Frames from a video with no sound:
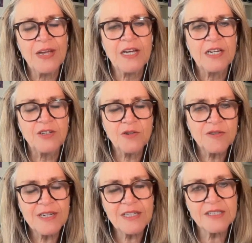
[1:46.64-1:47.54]
Do you
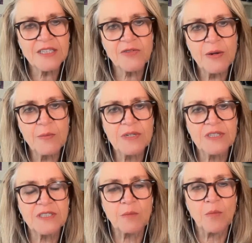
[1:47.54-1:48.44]
think this
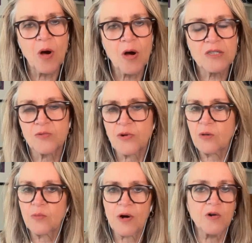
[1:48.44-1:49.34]
agreement marks
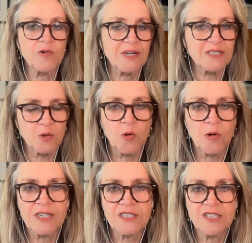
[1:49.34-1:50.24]
real progress,
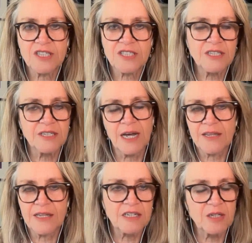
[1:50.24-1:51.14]
or is it just
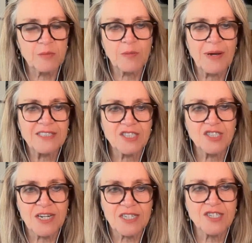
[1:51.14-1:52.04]
another diplomatic
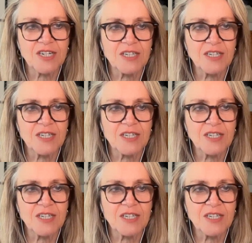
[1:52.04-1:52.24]
gesture?